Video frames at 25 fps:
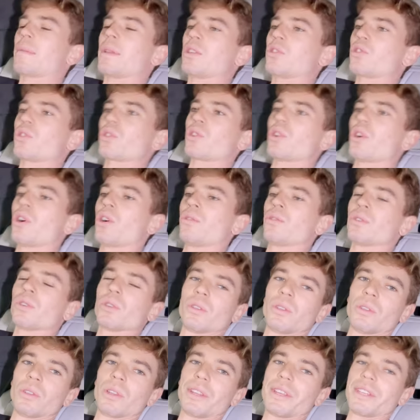and just
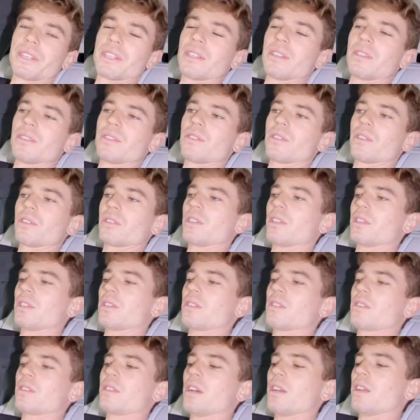overall this is just a
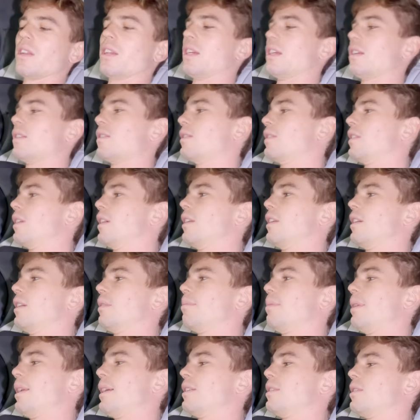stunning stunning
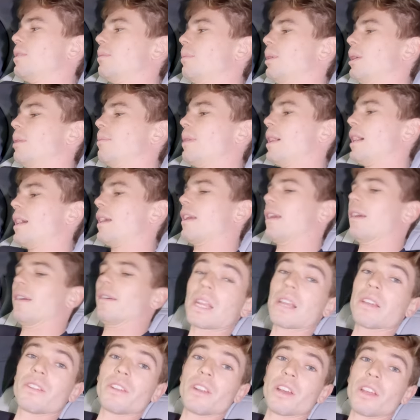place to be back here
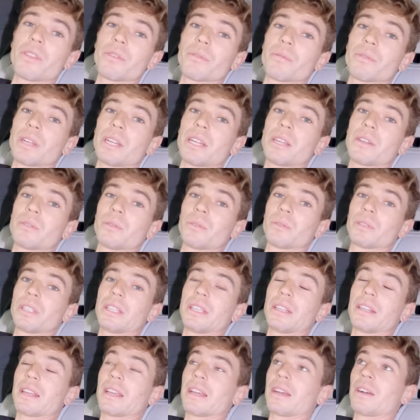another really cool
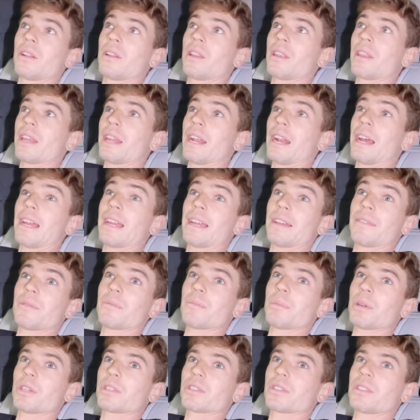detail that i haven't
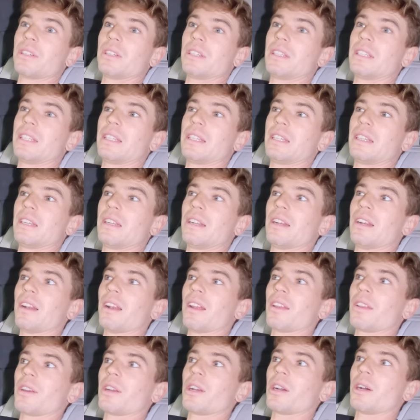personally seen in
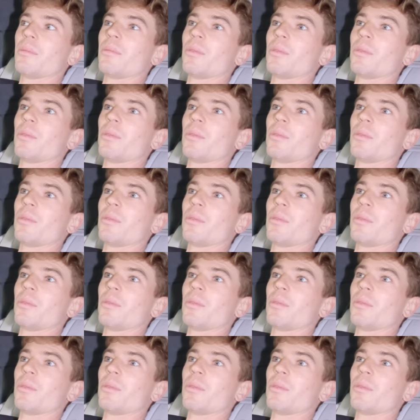another car